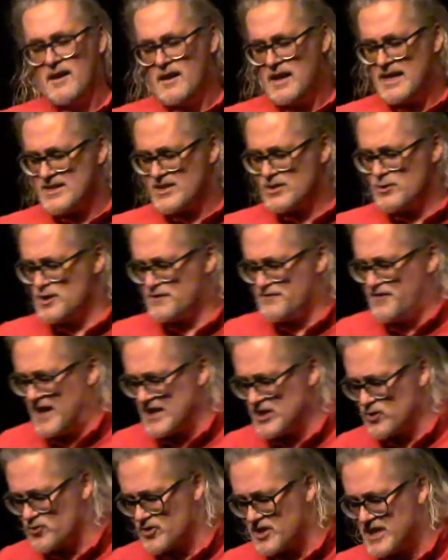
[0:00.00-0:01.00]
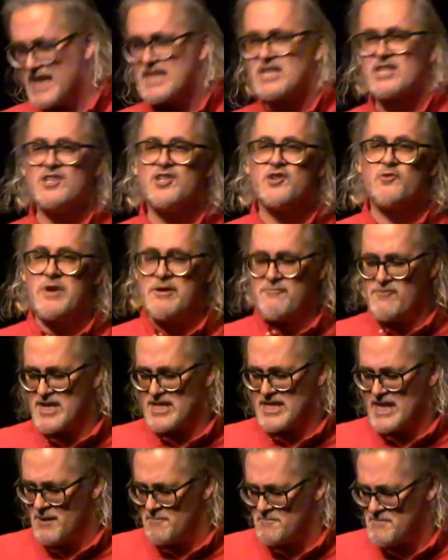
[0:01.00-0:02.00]
Let's use facial detection to
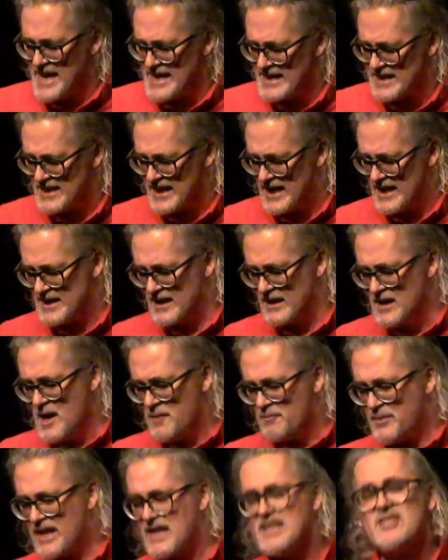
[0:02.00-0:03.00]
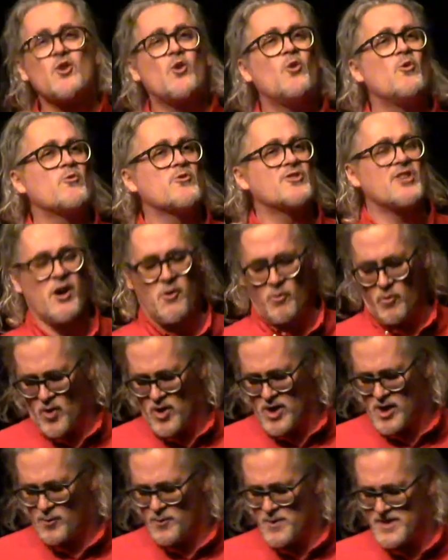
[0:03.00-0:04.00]
enrich our metadata, but let's also
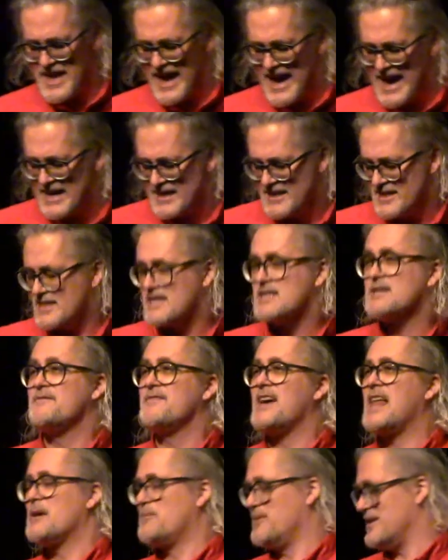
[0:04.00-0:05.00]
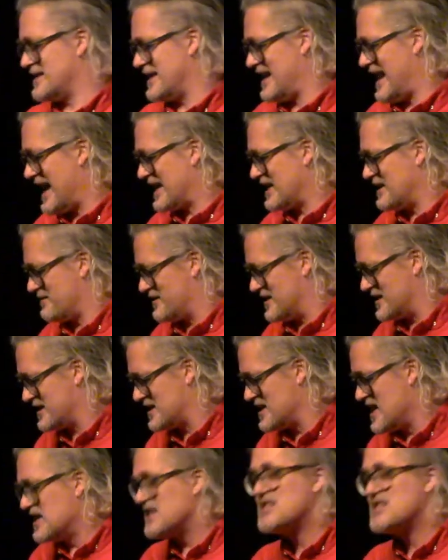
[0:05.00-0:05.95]
work with artists, developers, and activists